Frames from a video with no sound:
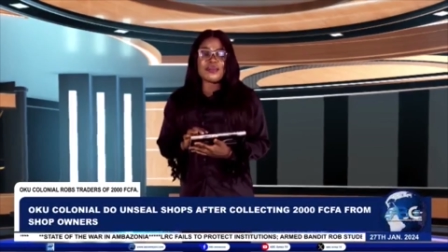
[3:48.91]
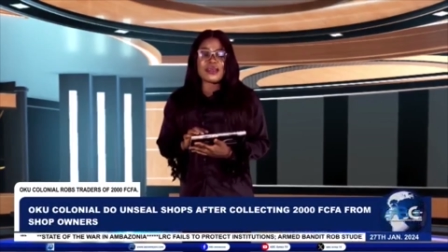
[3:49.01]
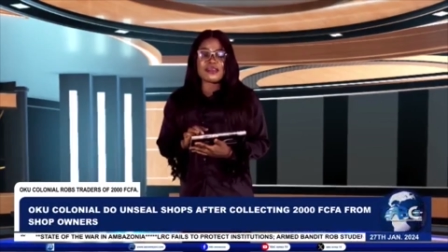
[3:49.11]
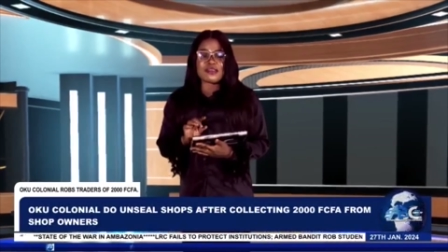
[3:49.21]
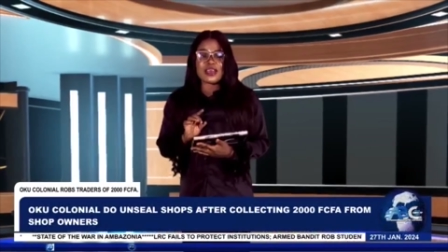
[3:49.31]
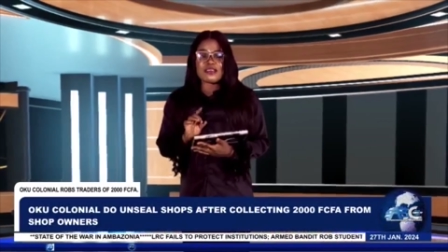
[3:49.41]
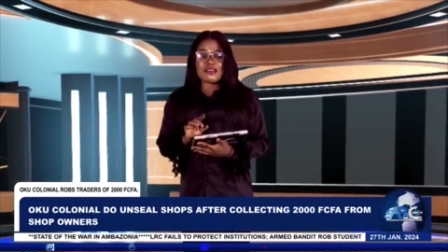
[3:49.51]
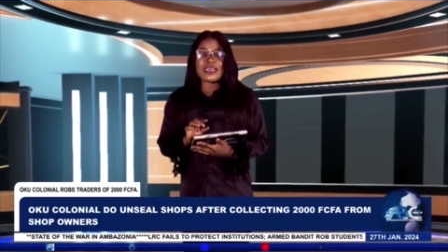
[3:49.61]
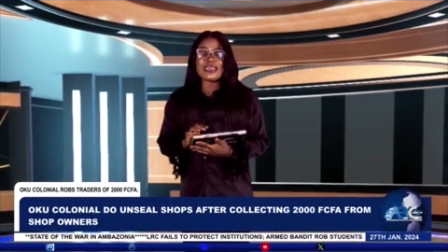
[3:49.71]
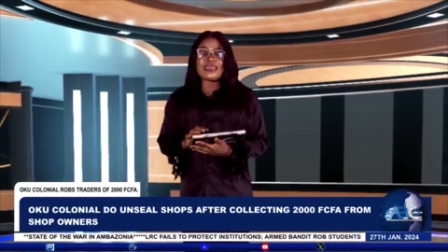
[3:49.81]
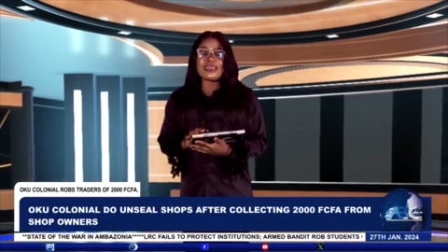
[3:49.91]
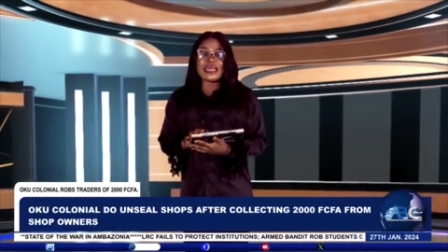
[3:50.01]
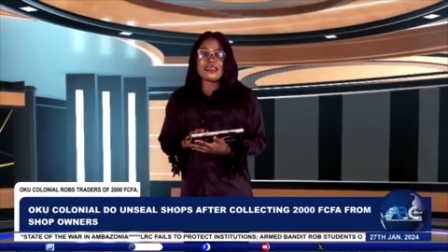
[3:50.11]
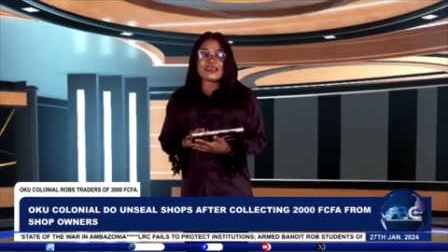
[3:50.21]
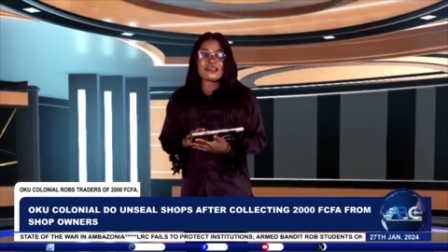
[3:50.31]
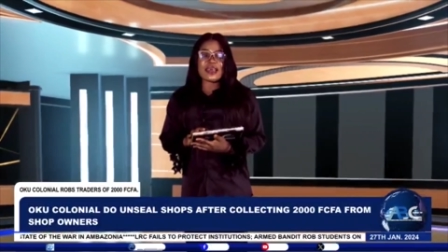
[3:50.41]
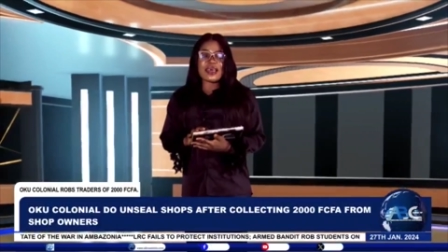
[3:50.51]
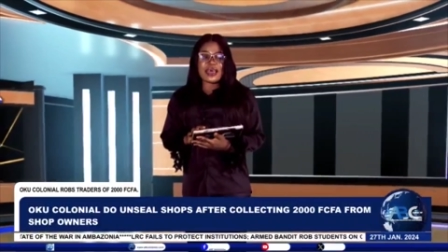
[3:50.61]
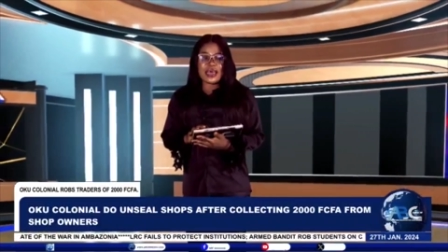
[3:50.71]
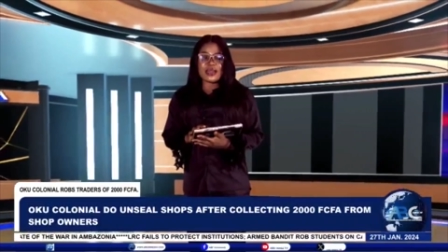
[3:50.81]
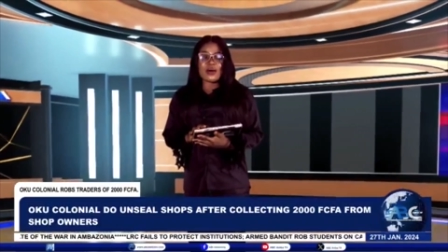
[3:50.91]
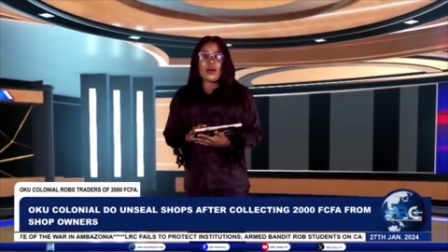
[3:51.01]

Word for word: basis to get the latest in